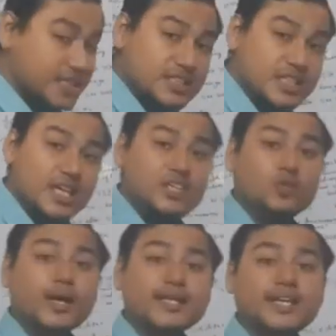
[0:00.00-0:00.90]
still
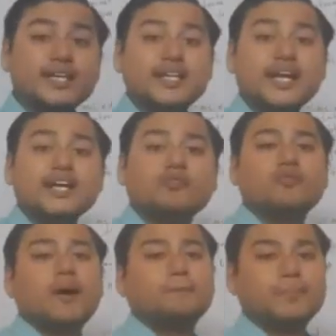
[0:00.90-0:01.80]
you can create a
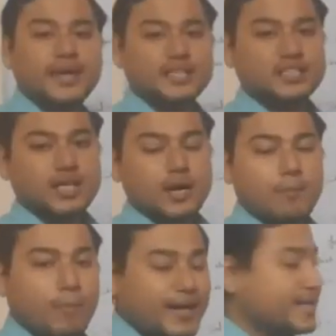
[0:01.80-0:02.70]
web page
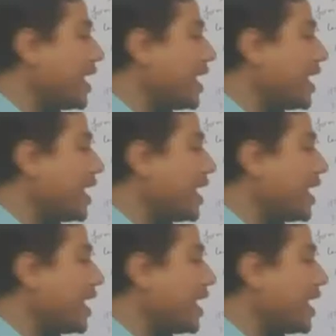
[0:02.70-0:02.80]
by the